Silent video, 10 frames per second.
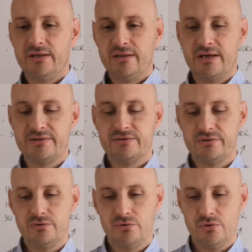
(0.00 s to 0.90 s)
that
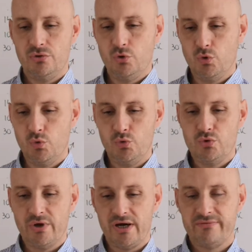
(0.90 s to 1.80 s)

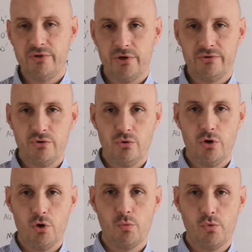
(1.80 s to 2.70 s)
you have done your
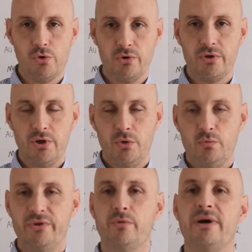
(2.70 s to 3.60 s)
homework
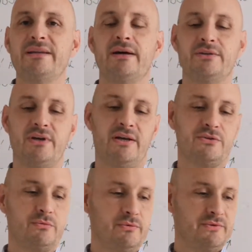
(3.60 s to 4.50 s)
with the right
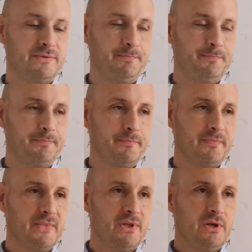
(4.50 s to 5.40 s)
answers.
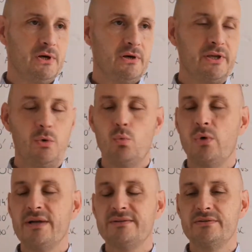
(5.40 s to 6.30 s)
Okay,
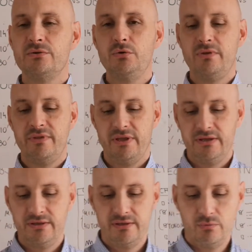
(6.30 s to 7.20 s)
what do you
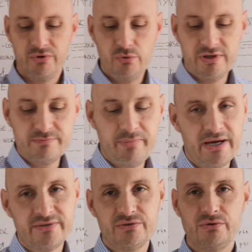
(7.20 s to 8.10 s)
think, what do you
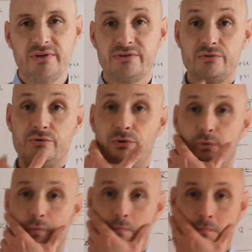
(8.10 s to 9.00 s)
expect students to
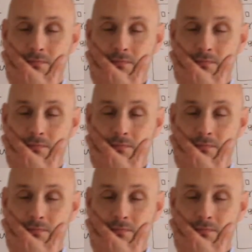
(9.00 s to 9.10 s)
do?